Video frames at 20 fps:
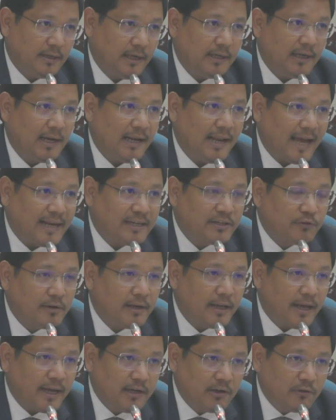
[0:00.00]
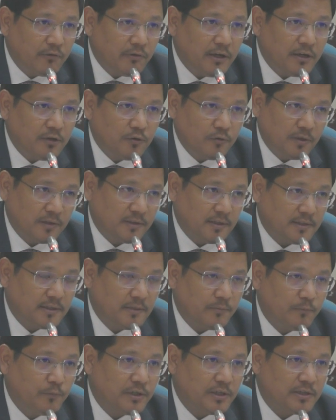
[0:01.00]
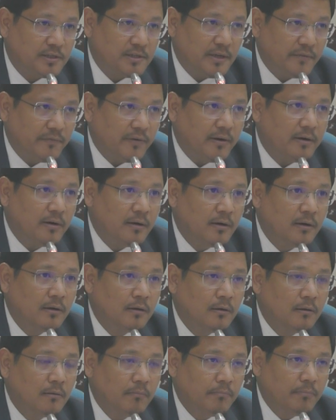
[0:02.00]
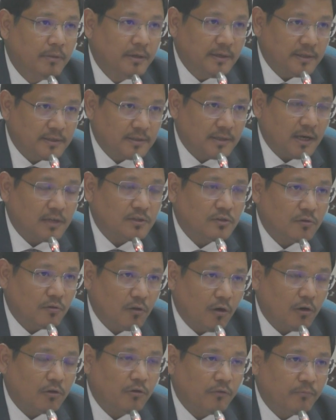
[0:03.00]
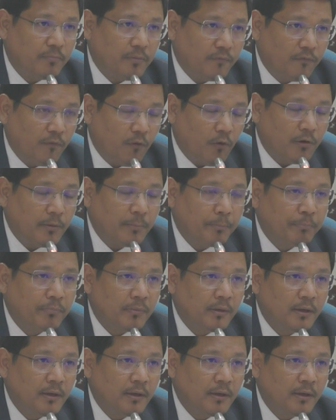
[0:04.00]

and a lateral entry into the system, which has never been discussed or thought of before.